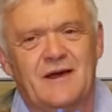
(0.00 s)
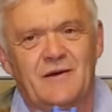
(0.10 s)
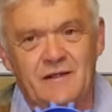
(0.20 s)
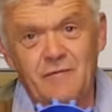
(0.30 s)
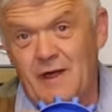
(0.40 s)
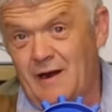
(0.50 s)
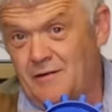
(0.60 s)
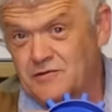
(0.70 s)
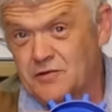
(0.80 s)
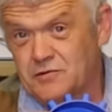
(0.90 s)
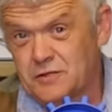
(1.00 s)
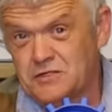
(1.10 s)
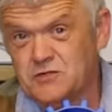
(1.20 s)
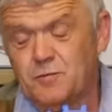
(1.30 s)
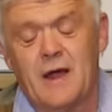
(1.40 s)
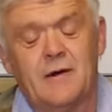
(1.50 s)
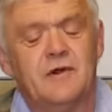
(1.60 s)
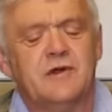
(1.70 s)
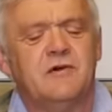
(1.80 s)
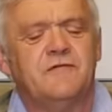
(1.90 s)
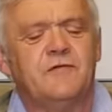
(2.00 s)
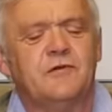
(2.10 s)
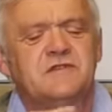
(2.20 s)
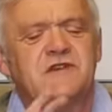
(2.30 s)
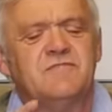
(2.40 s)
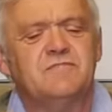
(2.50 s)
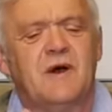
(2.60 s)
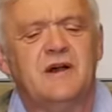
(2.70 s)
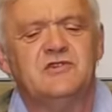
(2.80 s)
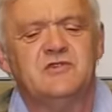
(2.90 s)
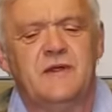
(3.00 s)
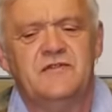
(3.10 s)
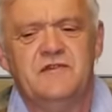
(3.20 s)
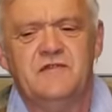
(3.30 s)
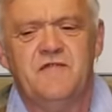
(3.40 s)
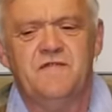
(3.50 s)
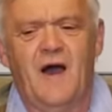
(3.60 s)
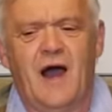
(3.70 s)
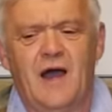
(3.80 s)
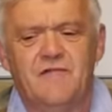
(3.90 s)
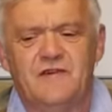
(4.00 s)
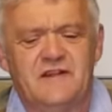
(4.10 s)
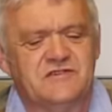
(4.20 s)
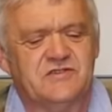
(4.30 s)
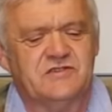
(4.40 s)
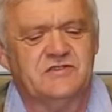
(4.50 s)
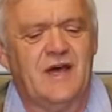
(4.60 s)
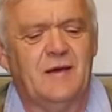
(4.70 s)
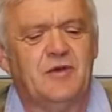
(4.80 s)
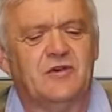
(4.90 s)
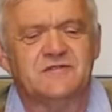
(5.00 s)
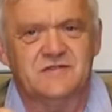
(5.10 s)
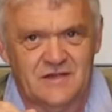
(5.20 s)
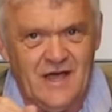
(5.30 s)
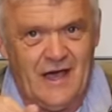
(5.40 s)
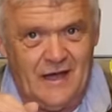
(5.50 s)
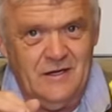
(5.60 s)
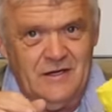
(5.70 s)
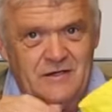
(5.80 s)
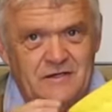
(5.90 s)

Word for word: Now in there is a thrust bearing at 47 by 25 and it sits there because that